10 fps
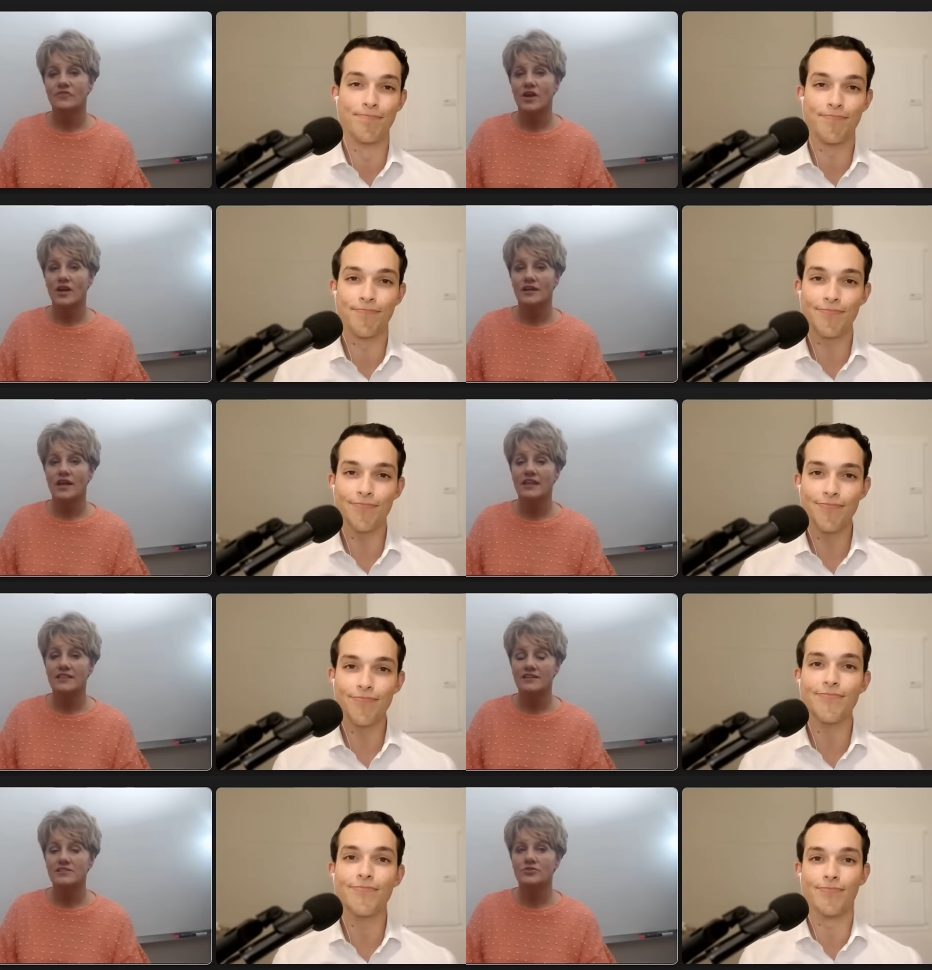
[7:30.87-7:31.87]
Speaker 1: Right.
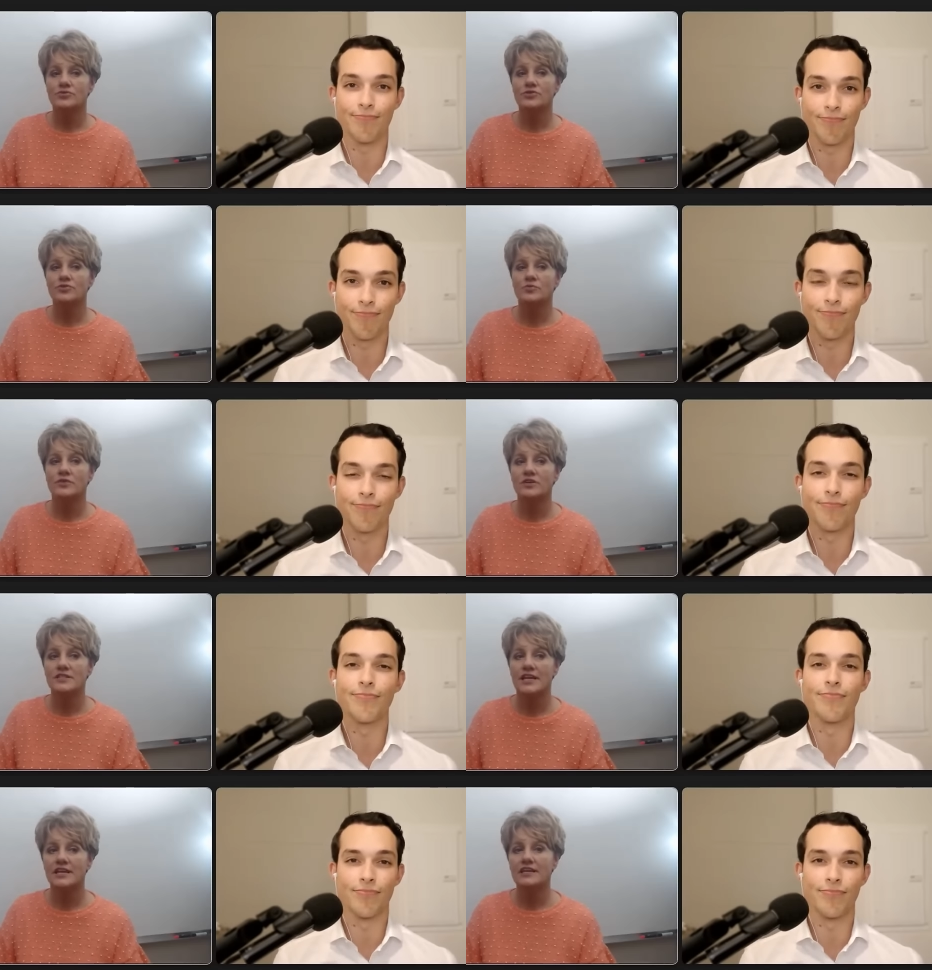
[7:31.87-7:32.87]
I think so too,
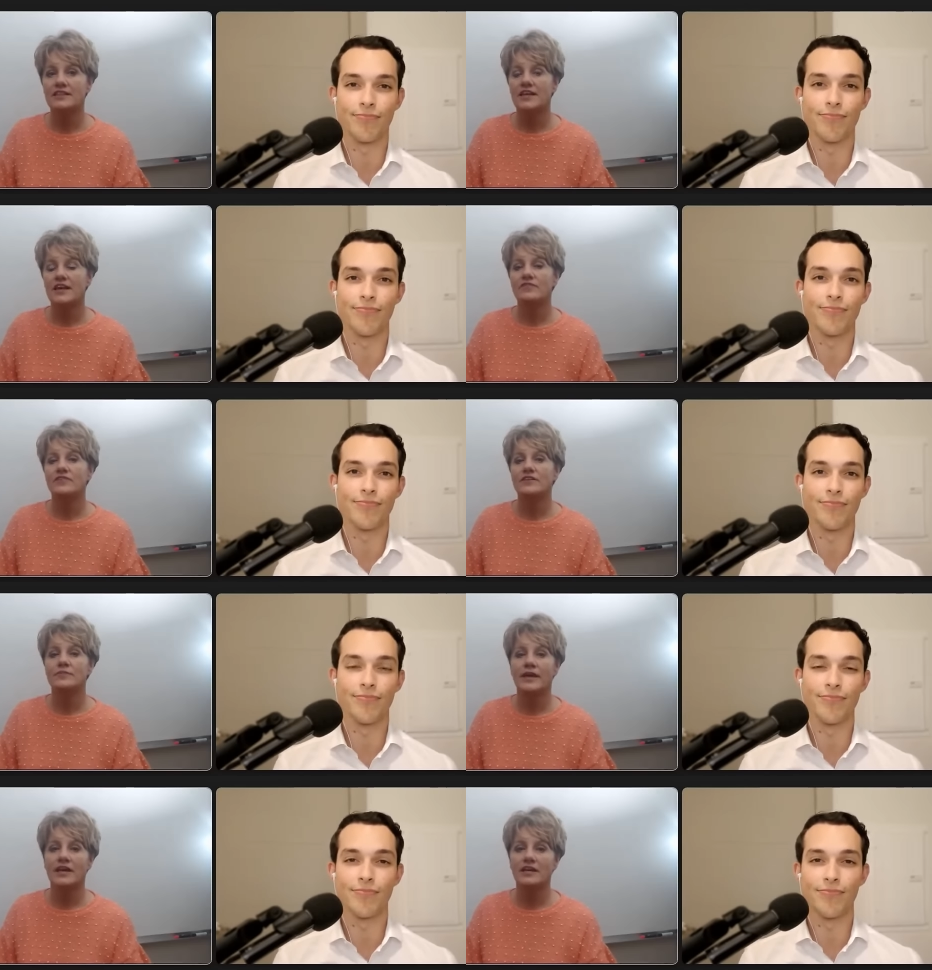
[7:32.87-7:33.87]
because I get that
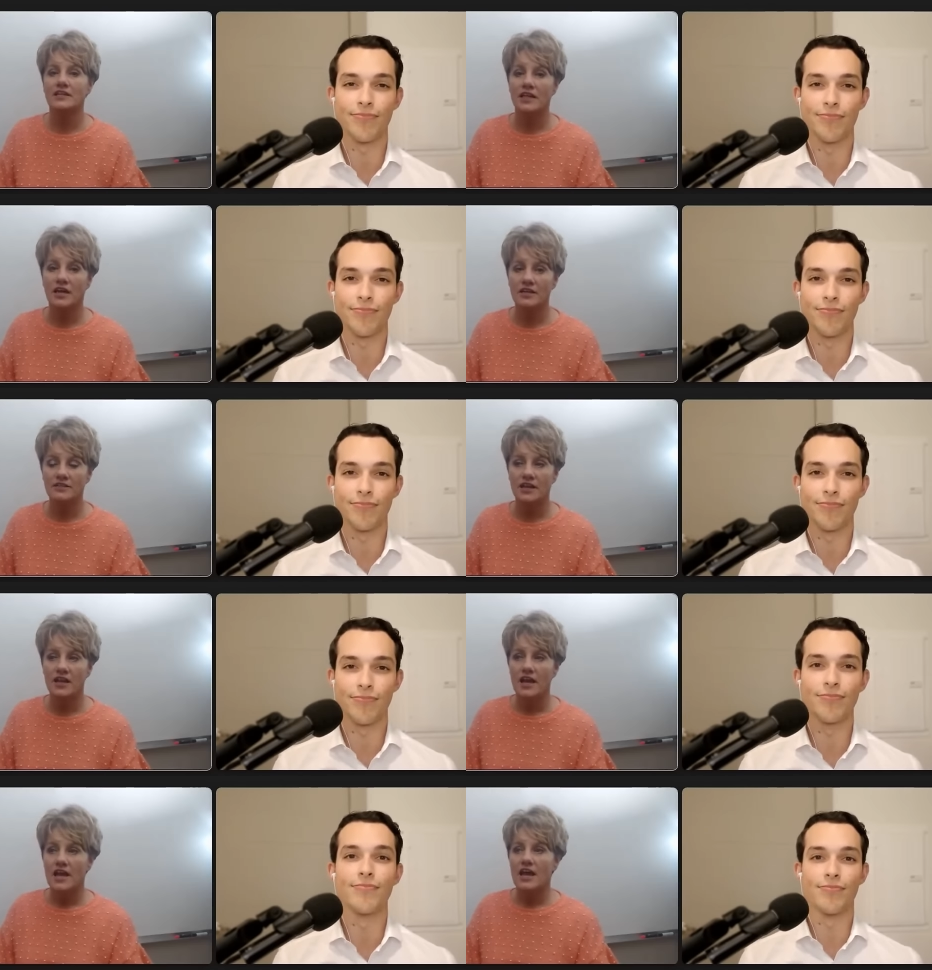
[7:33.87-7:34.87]
feedback a lot.
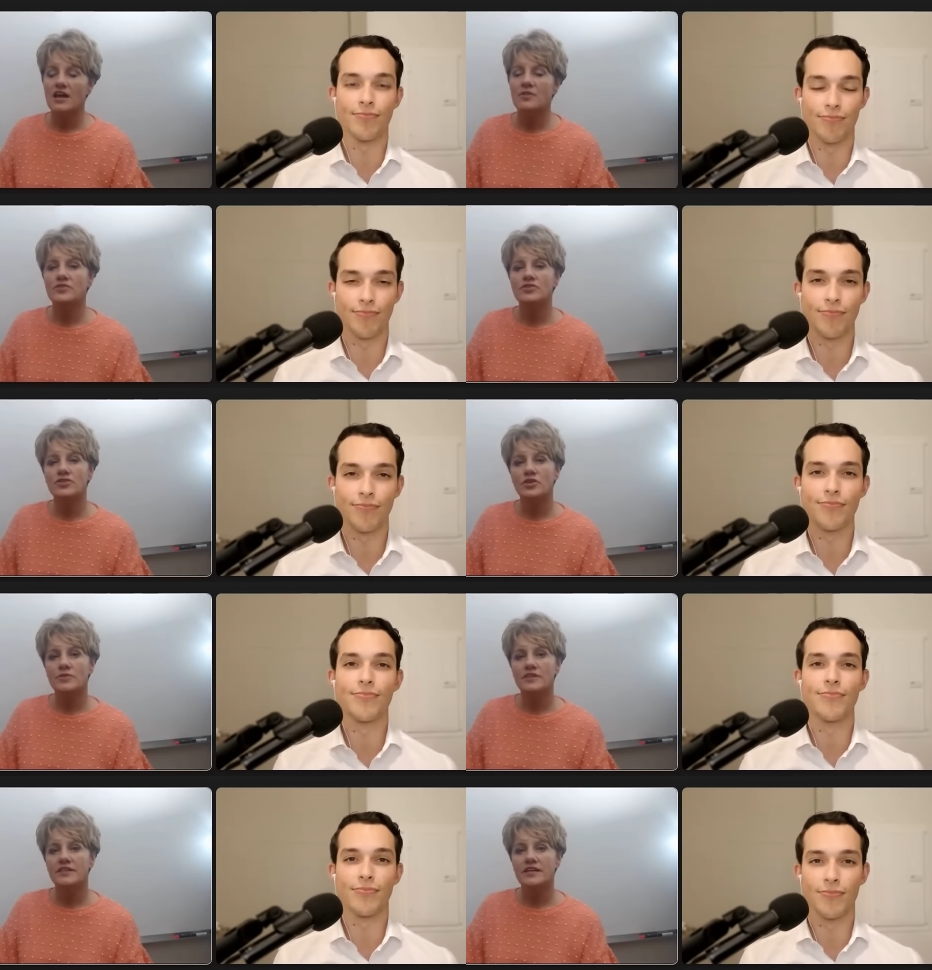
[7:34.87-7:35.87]
Uh, but you
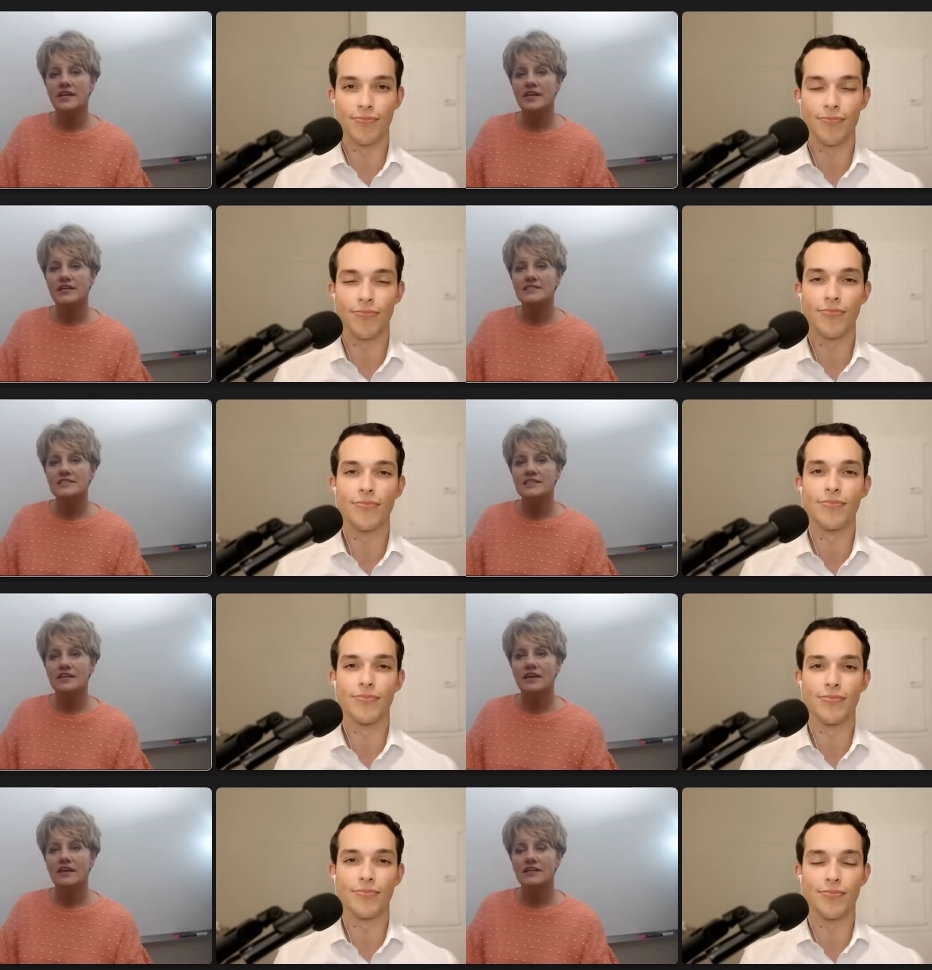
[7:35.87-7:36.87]
know, the thing is,
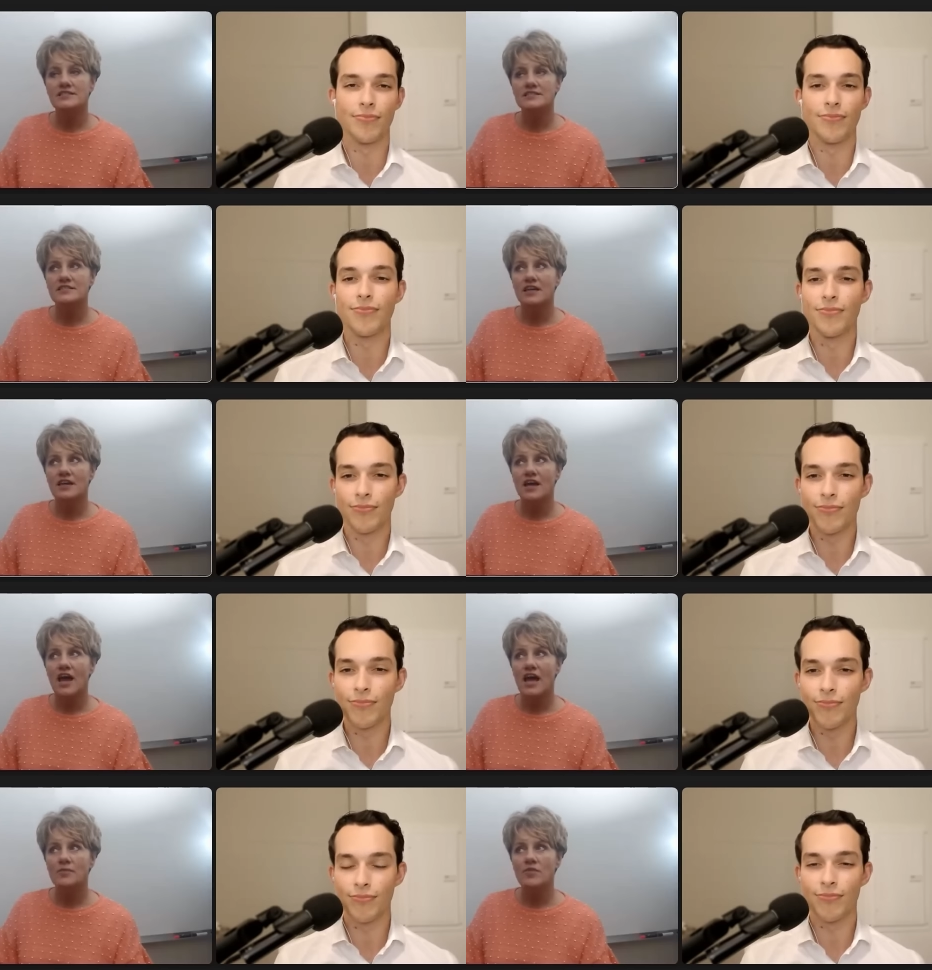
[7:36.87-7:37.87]
is
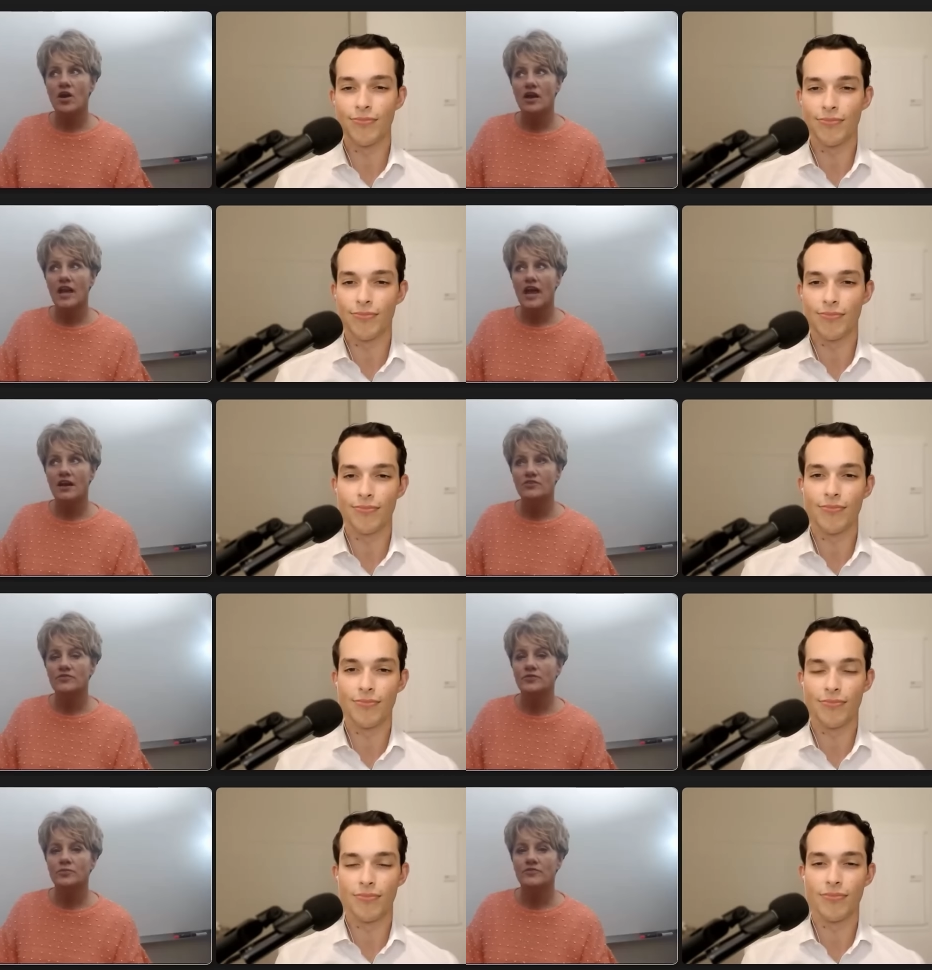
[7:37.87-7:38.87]
I'm not
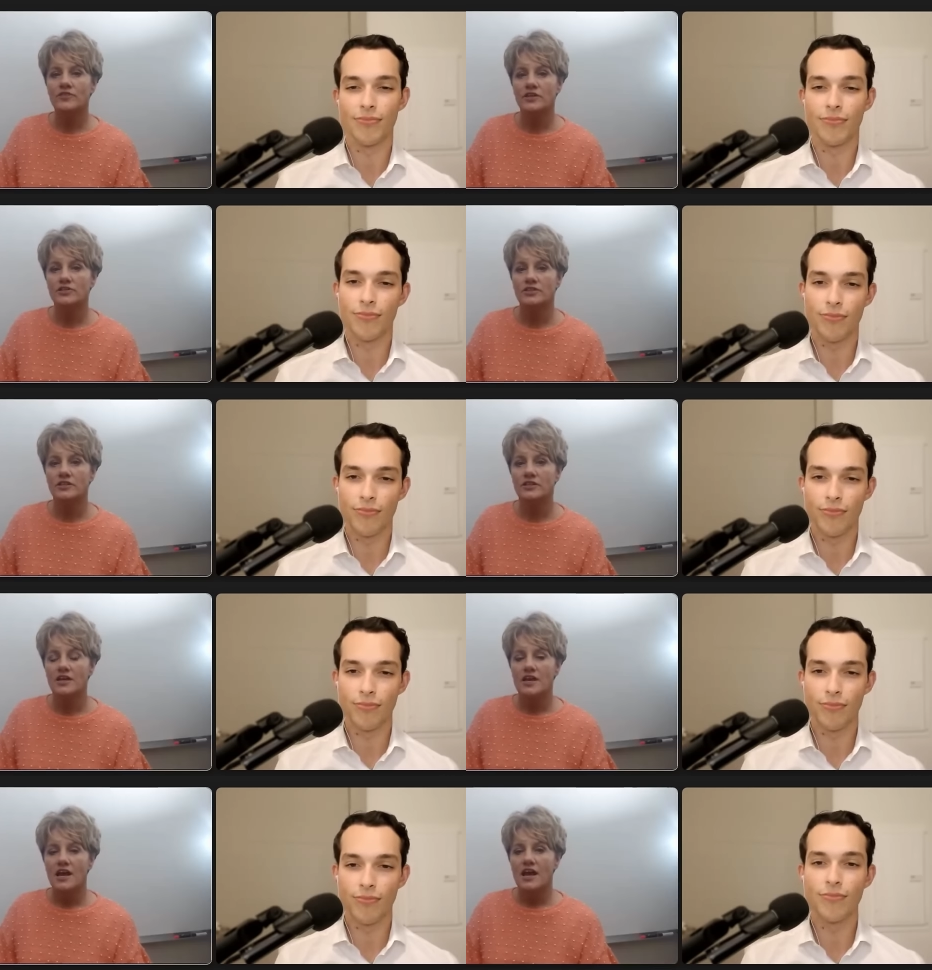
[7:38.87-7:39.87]
out for perfection.